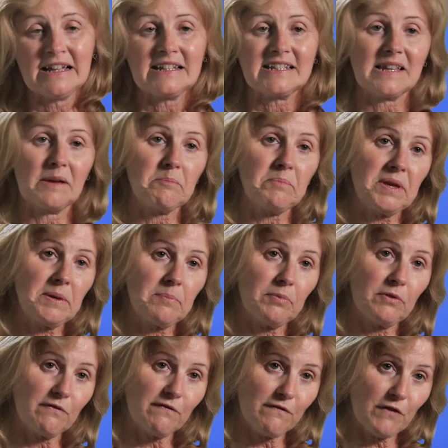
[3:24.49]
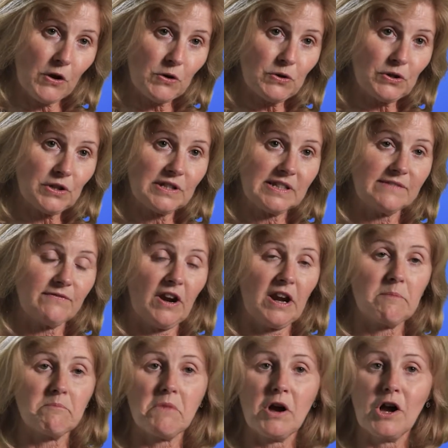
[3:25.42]
Some people focus
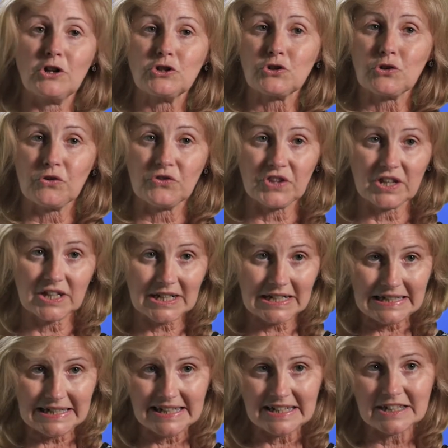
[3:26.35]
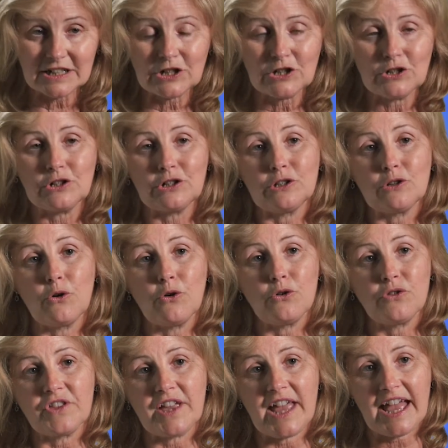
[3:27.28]
very much on the clinical
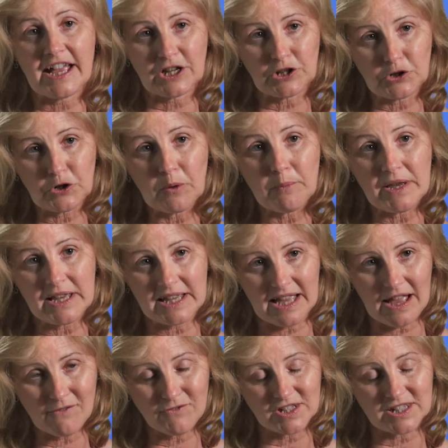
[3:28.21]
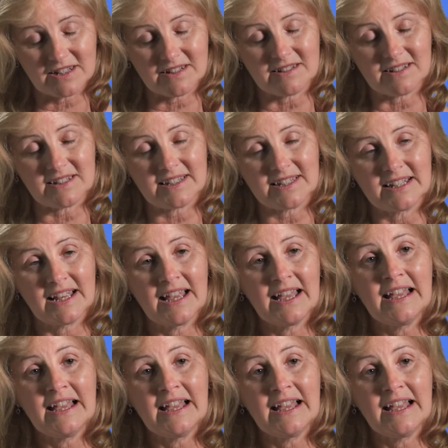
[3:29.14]
or the economic evidence,